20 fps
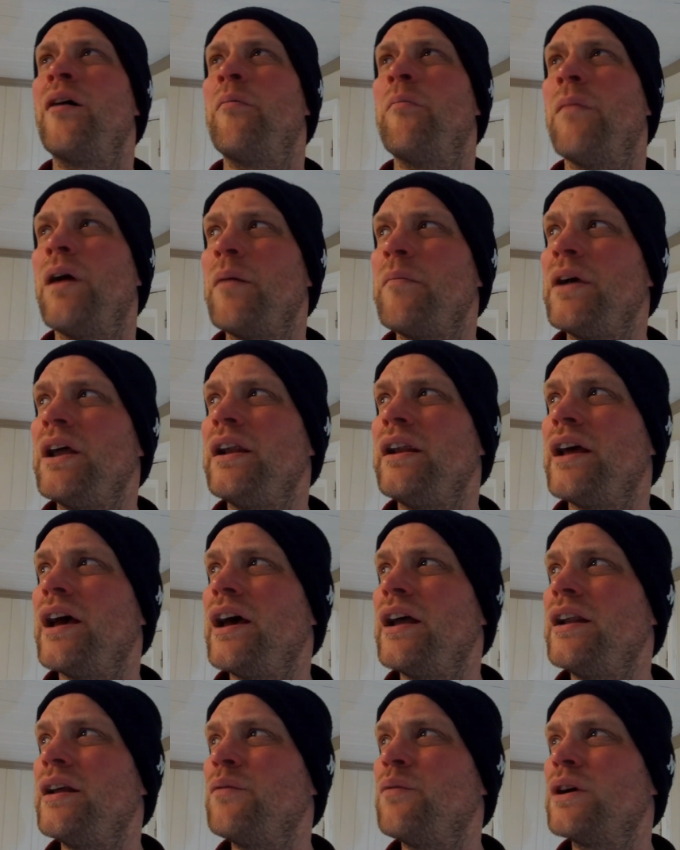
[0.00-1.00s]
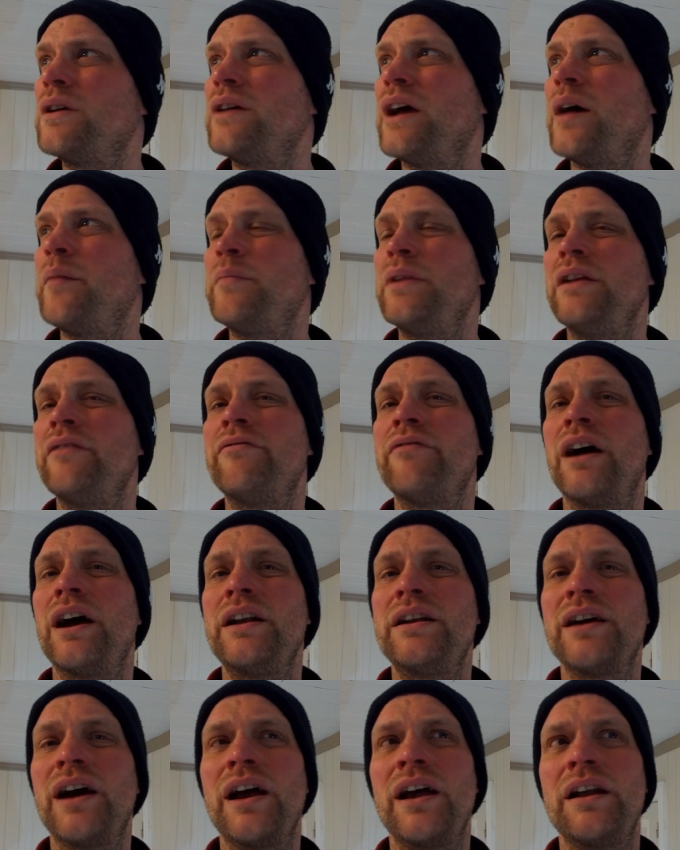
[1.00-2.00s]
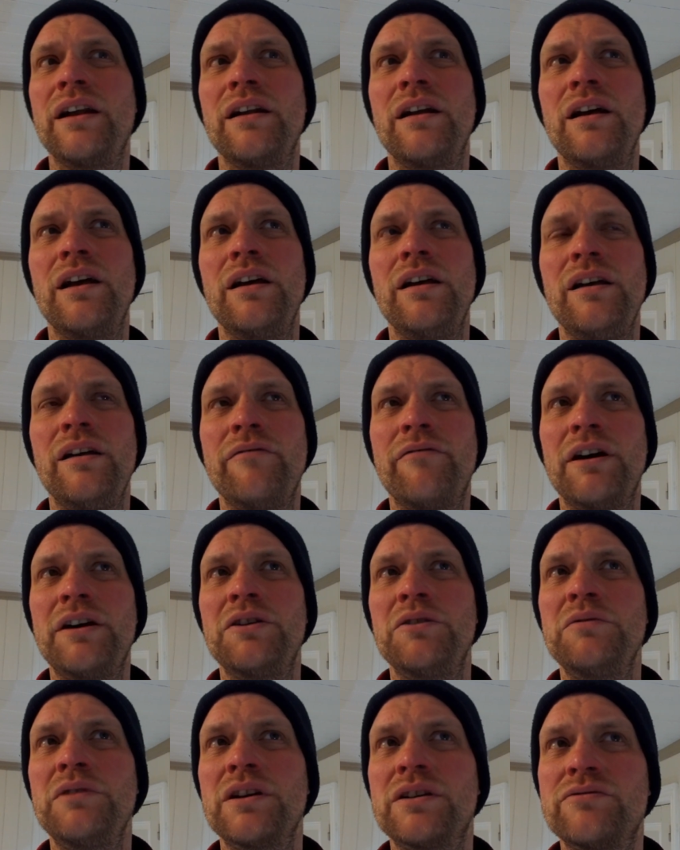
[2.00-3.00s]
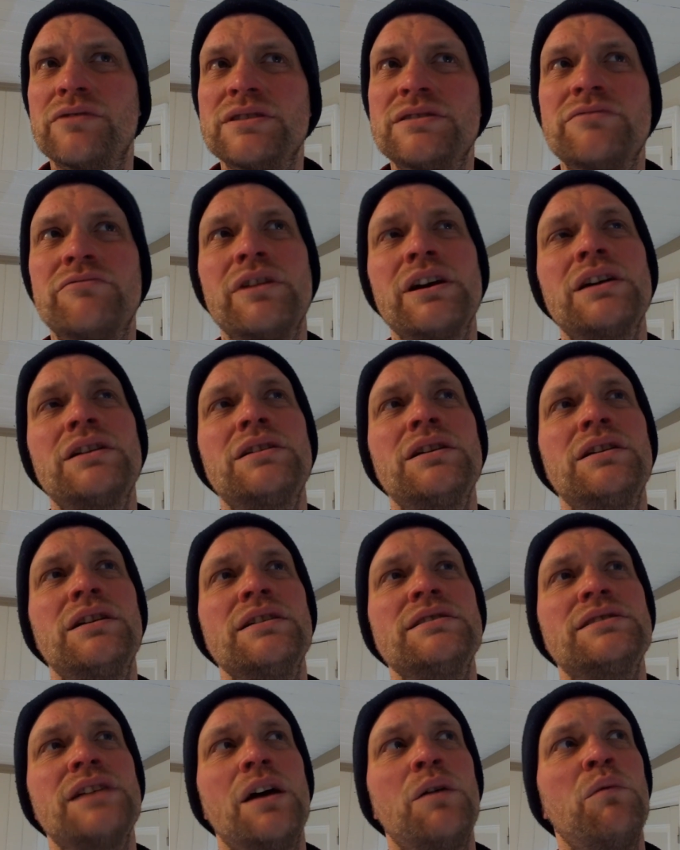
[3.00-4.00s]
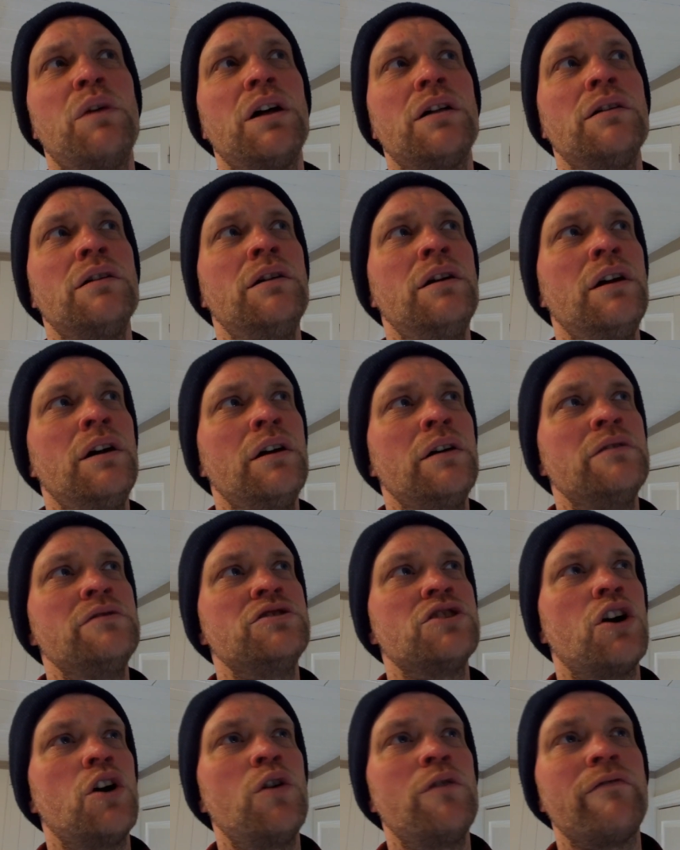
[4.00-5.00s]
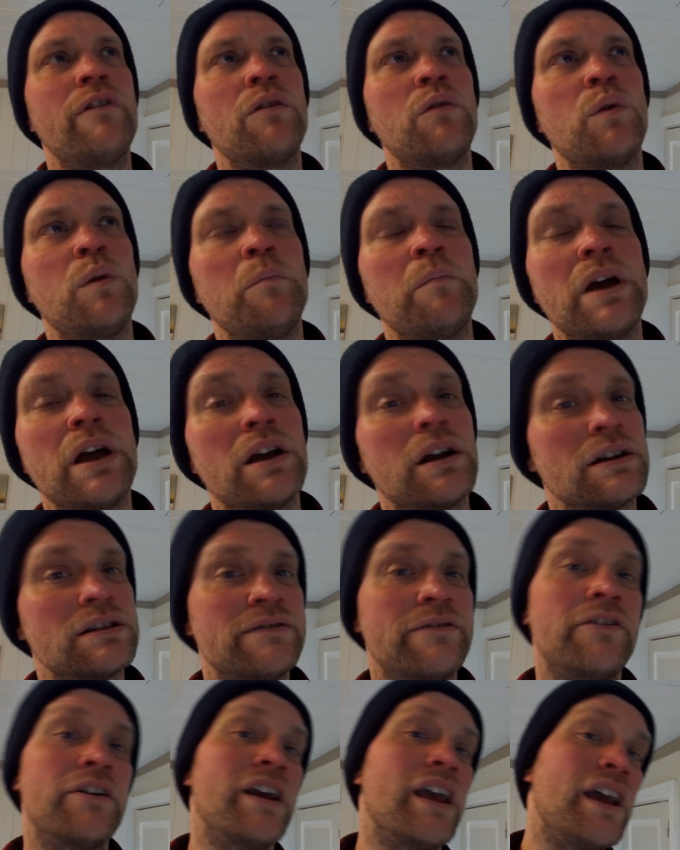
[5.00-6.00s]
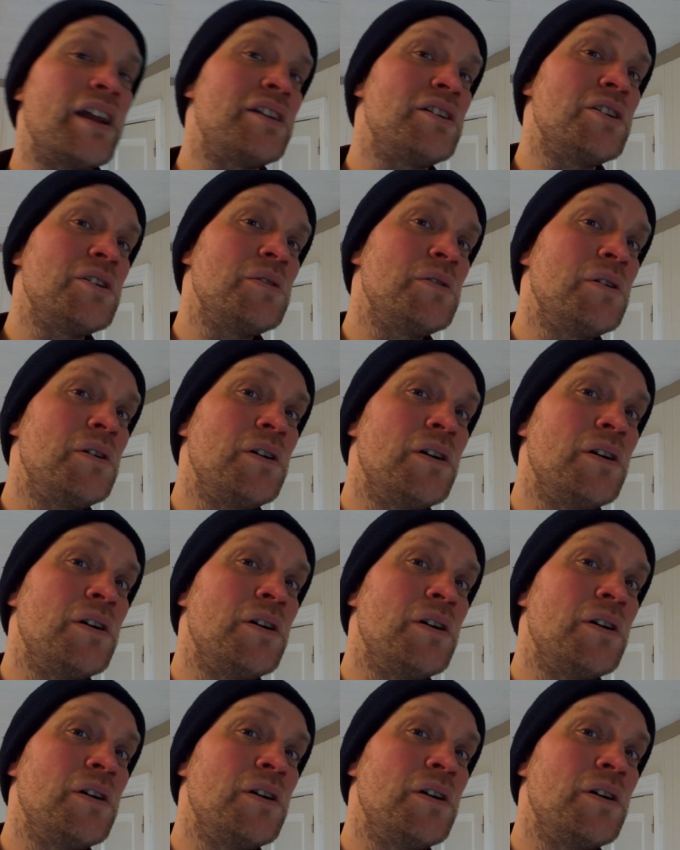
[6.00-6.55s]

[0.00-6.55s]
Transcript: Mom and Daddy, what happened if I die and uh, if I don't get resurrected? They say, Well, Jehovah will make us forget you,